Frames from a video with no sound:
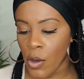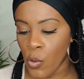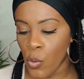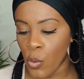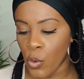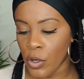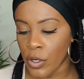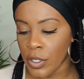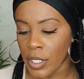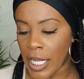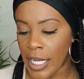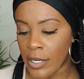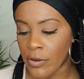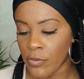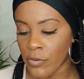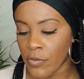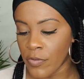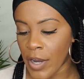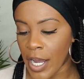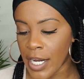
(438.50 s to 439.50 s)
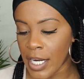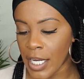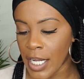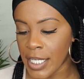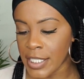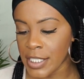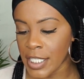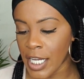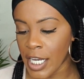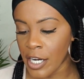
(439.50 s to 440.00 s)
or like
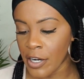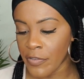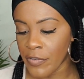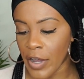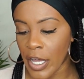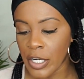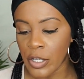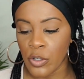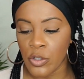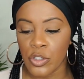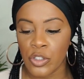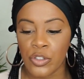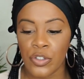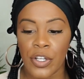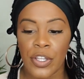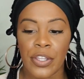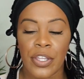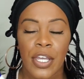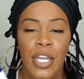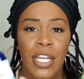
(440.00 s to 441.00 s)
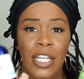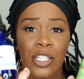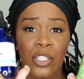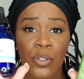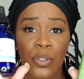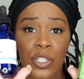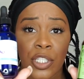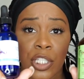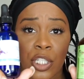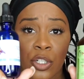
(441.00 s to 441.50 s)
revitalizing hair follicle strength, so
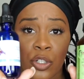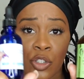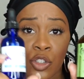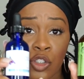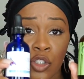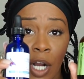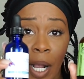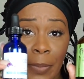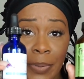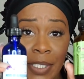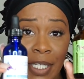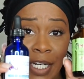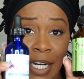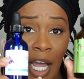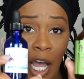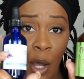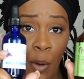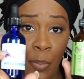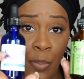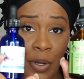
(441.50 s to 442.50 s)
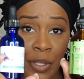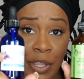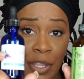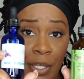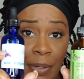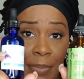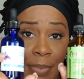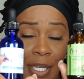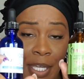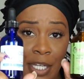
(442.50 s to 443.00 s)
these little drops, and I'll put
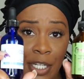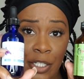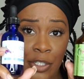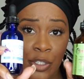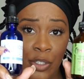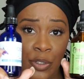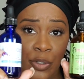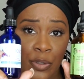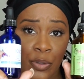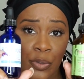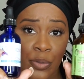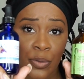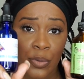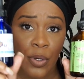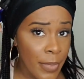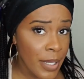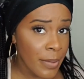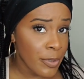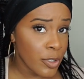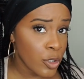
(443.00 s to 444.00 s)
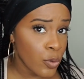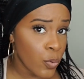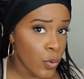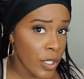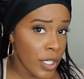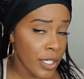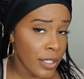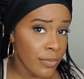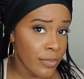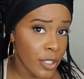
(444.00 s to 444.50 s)
them in
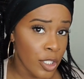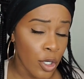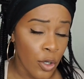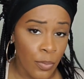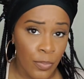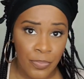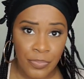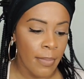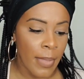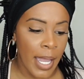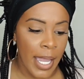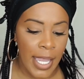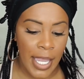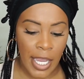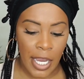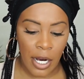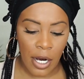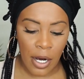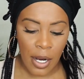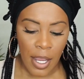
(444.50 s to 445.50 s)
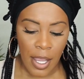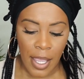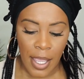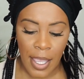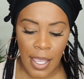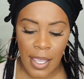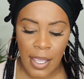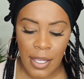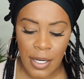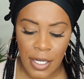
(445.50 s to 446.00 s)
between, you know, my hair.
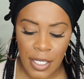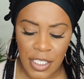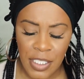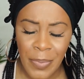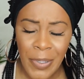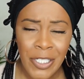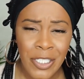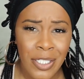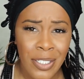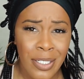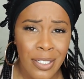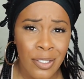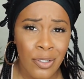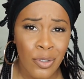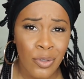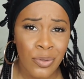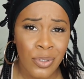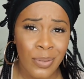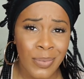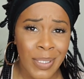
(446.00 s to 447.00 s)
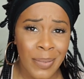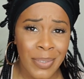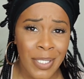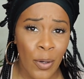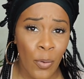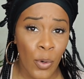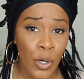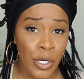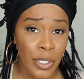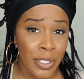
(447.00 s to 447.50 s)
And especially, you know, sometimes
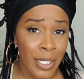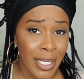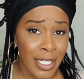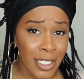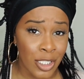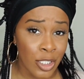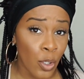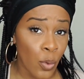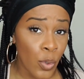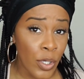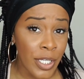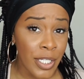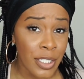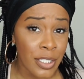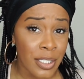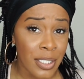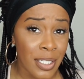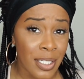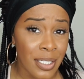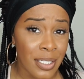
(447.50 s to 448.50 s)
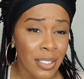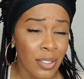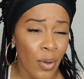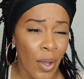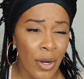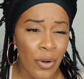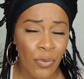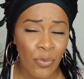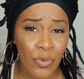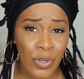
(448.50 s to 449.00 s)
I wear like sew-ins, and so
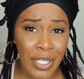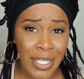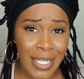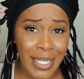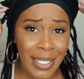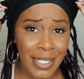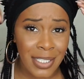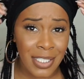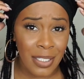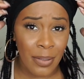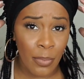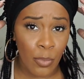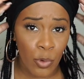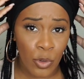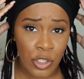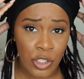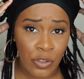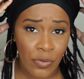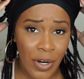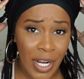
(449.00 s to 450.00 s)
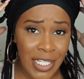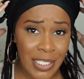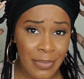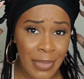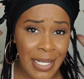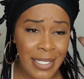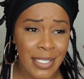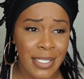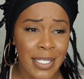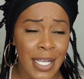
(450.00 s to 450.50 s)
I don't really get to moisturize
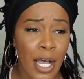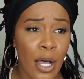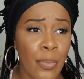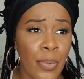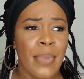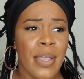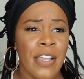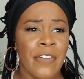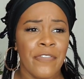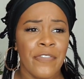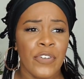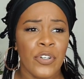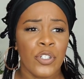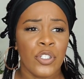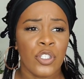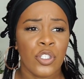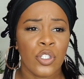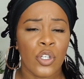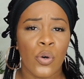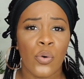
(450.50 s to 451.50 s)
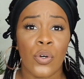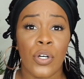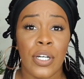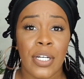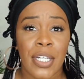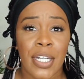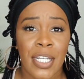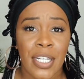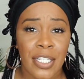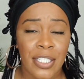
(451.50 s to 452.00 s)
my scalp. It feels so
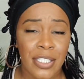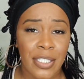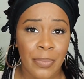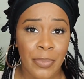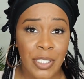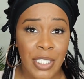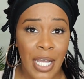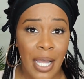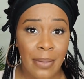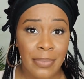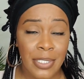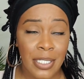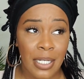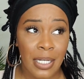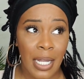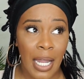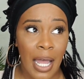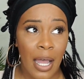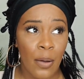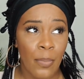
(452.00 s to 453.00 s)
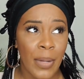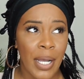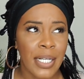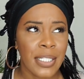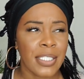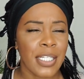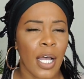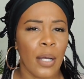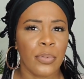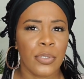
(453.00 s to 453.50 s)
good in the summertime to allow my
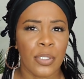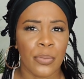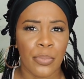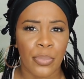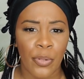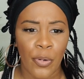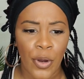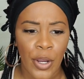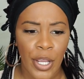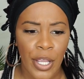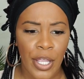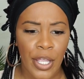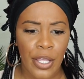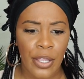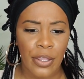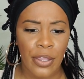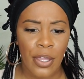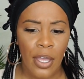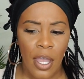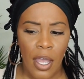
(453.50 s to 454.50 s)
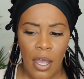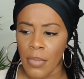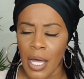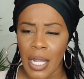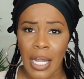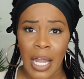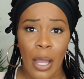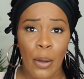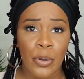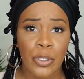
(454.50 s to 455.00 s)
scalp to breathe,
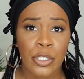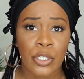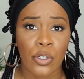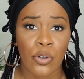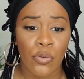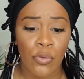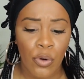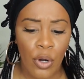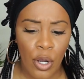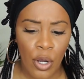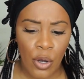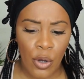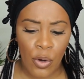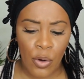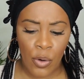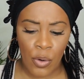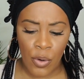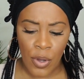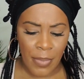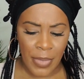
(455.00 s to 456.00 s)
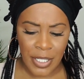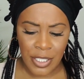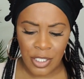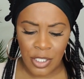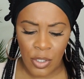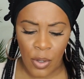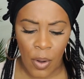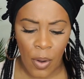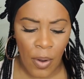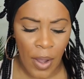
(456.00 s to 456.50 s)
allow it to grow, and
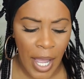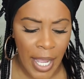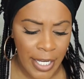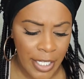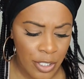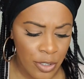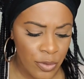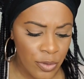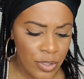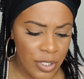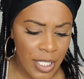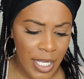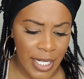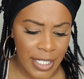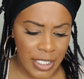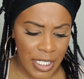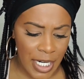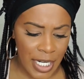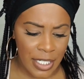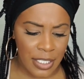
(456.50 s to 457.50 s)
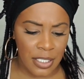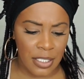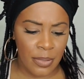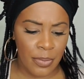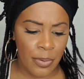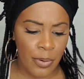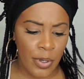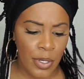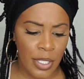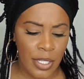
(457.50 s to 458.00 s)
so I use that chance to
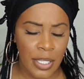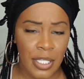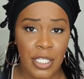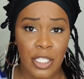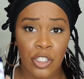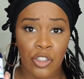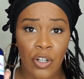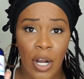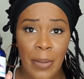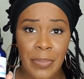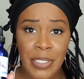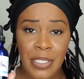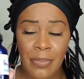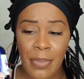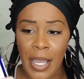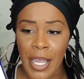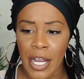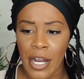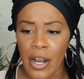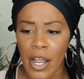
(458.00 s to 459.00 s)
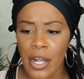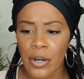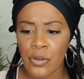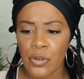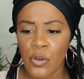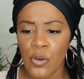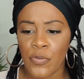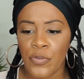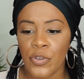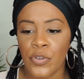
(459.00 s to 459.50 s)
put these drops in my hair. I don't
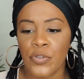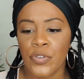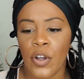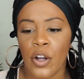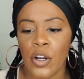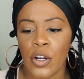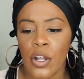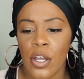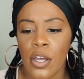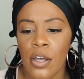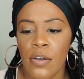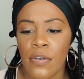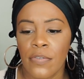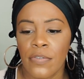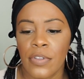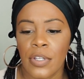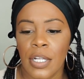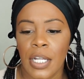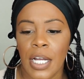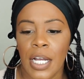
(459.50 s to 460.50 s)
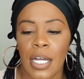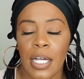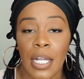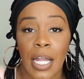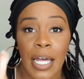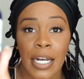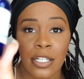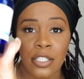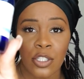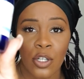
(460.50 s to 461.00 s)
know if you've heard of the
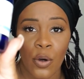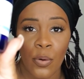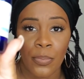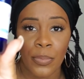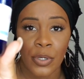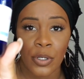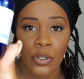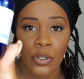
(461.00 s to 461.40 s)
Kaleidoscope